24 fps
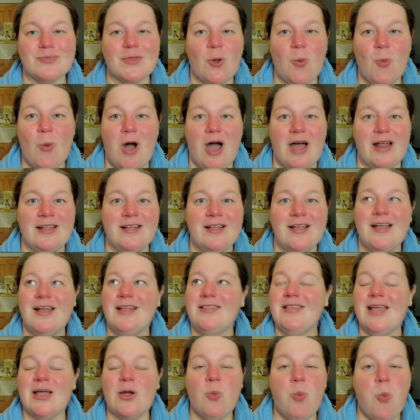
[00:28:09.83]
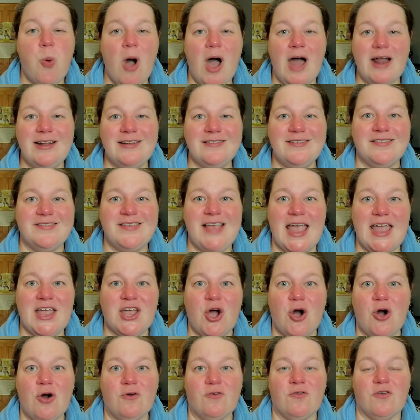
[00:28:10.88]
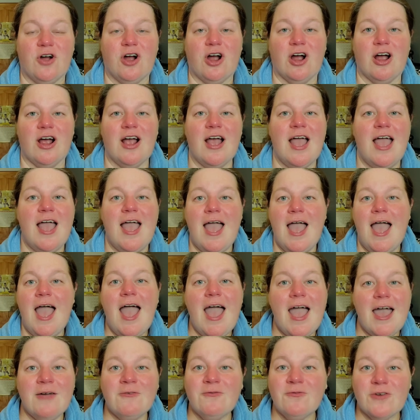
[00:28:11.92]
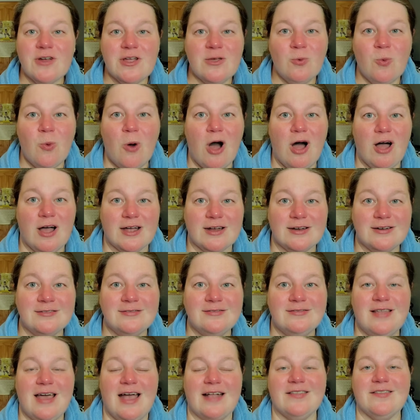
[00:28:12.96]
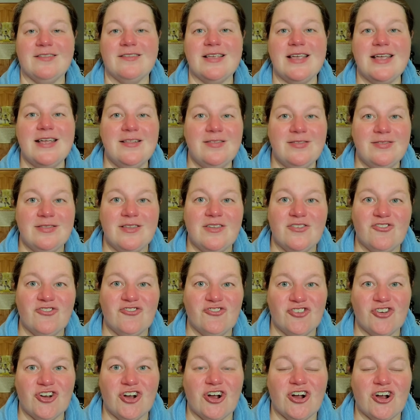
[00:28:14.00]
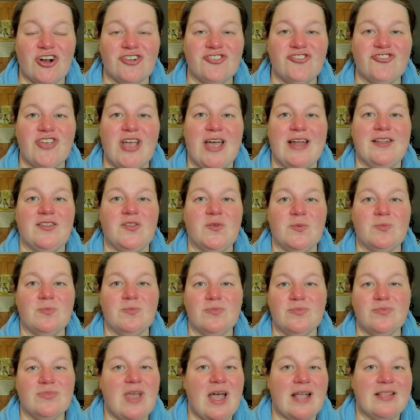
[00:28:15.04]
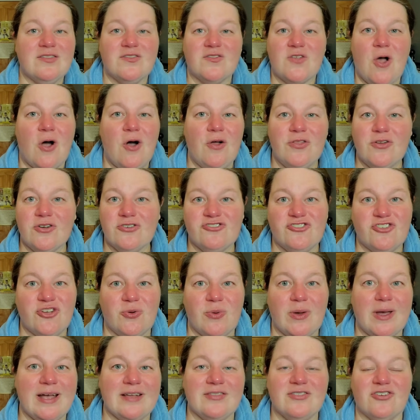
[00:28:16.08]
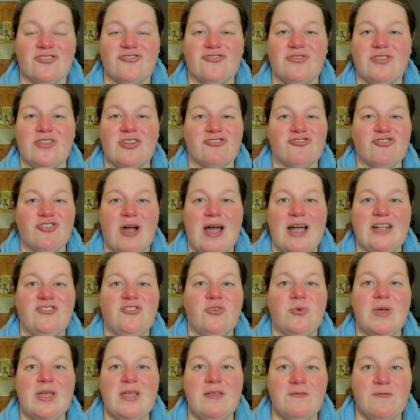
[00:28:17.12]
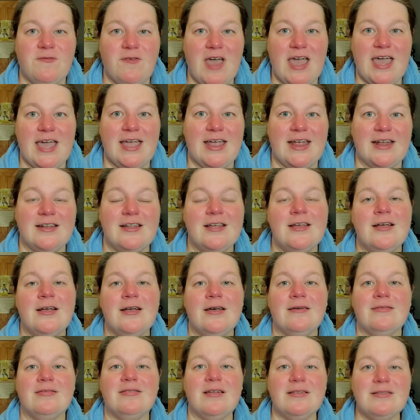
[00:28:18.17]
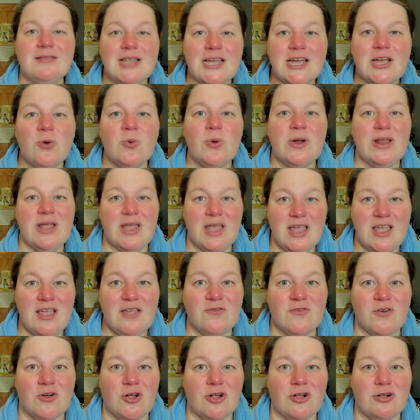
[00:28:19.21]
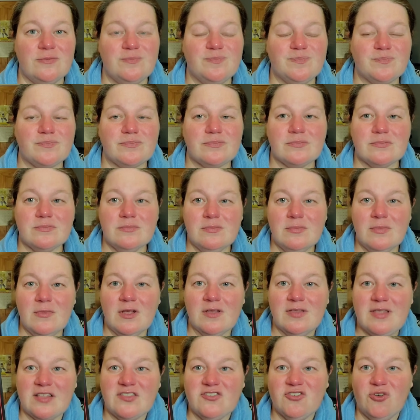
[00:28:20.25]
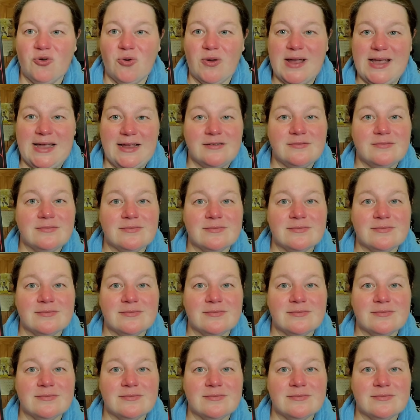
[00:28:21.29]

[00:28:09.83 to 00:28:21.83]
Want like wanting to take over everyone that's in this church and it's that's all they're doing. They're they're trying to evade the liquid evil that's green